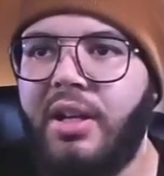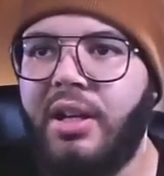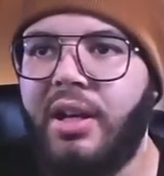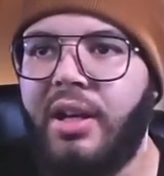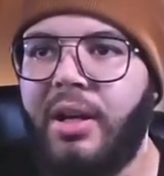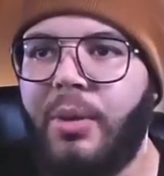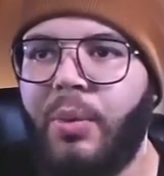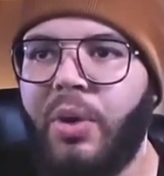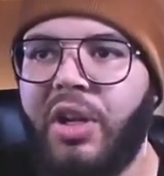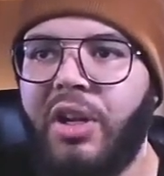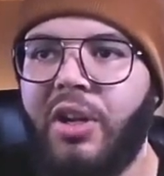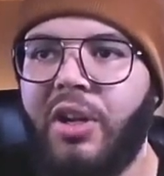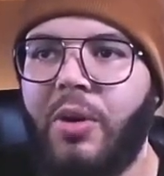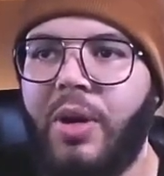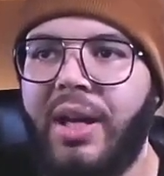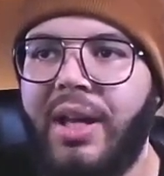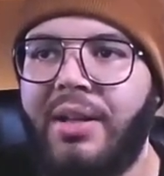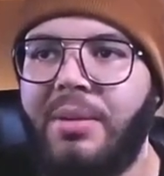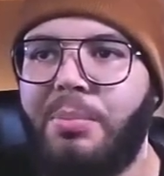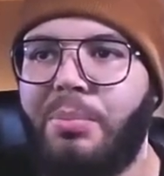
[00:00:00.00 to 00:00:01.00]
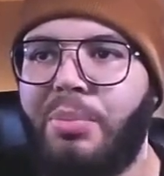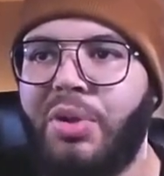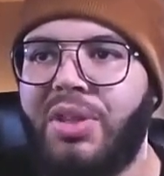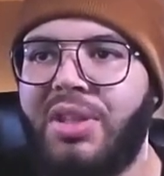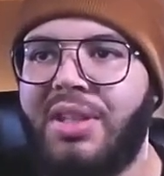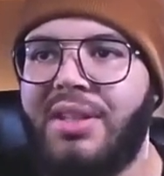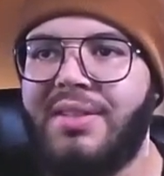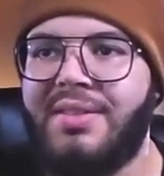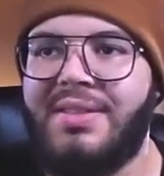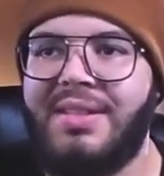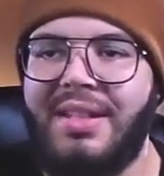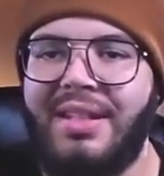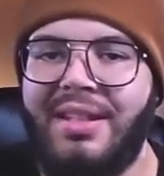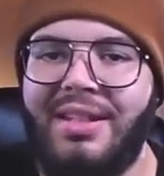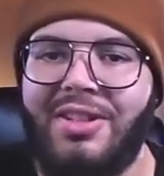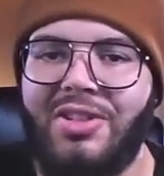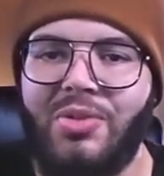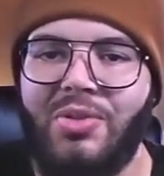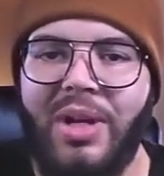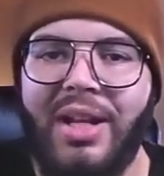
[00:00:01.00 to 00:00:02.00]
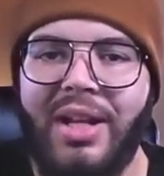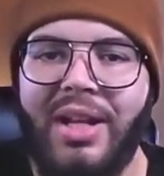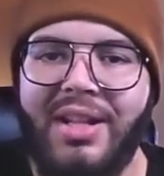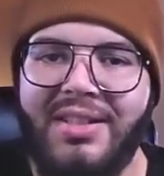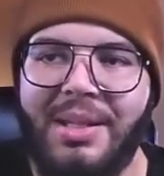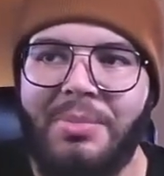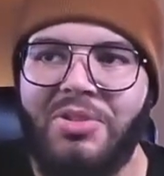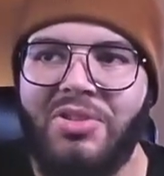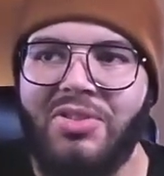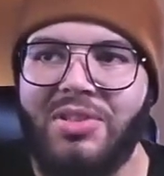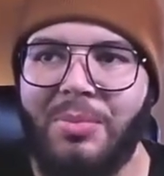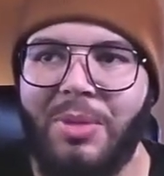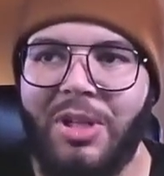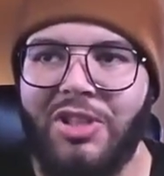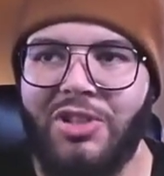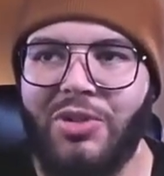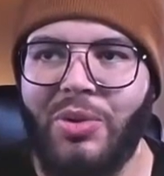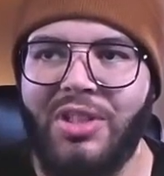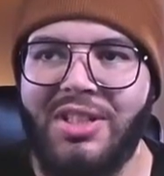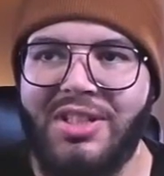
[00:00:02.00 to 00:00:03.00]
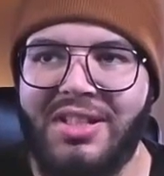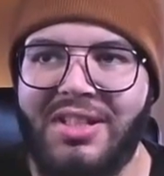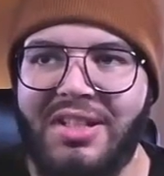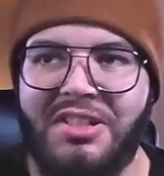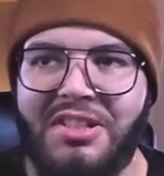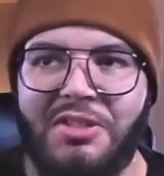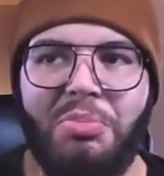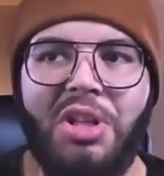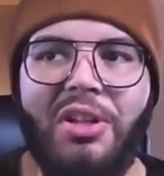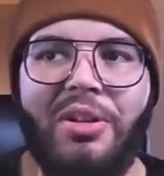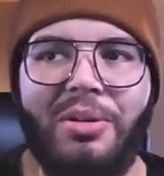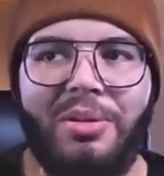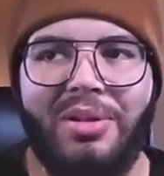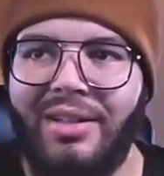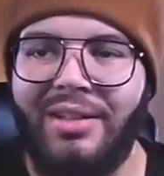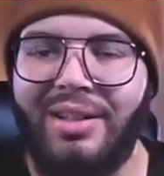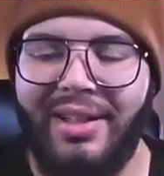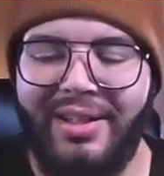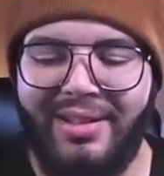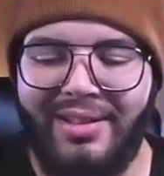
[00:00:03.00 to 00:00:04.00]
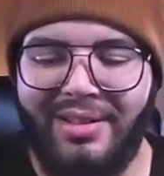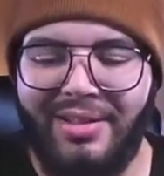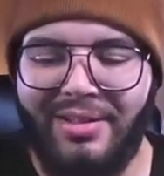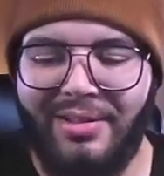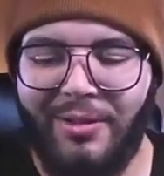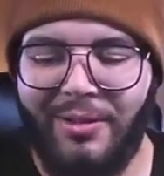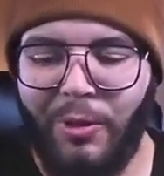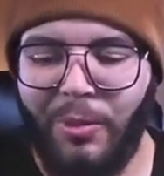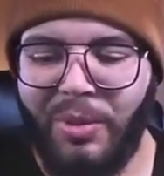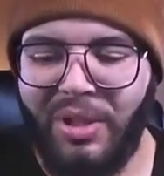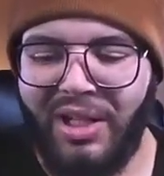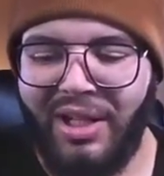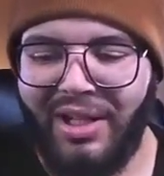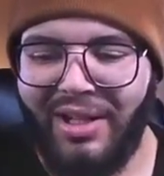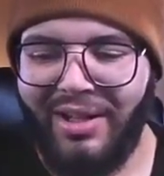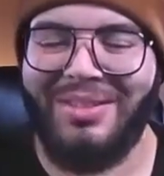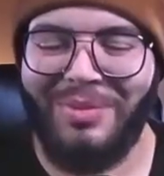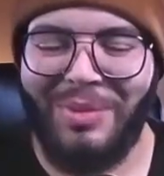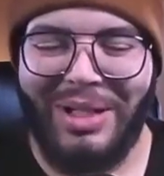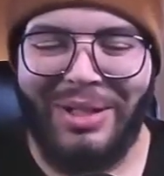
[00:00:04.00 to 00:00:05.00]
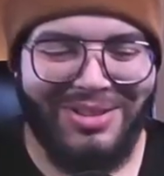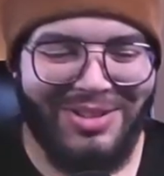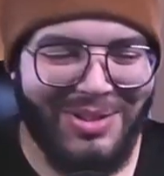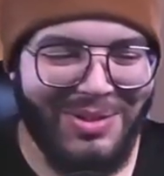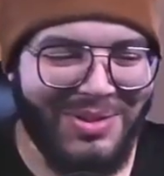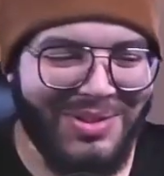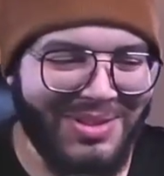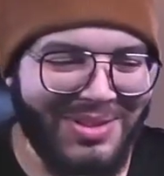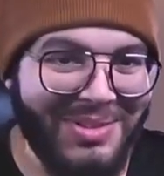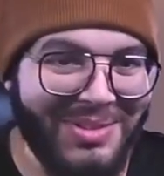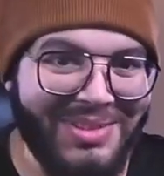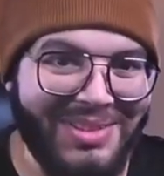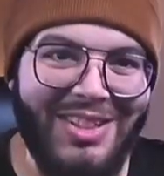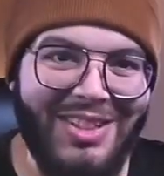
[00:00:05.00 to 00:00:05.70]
We're going to go ahead and put this in a try and accept just to make sure it doesn't explode like OpenAI. Wow, too soon.